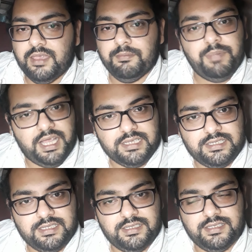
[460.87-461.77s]
But
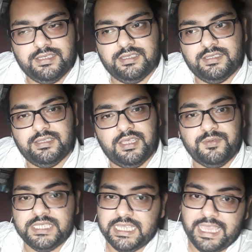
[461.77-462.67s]
there
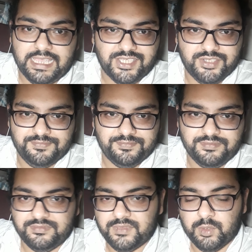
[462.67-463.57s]
was a catch.
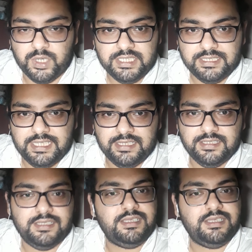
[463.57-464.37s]
What is that?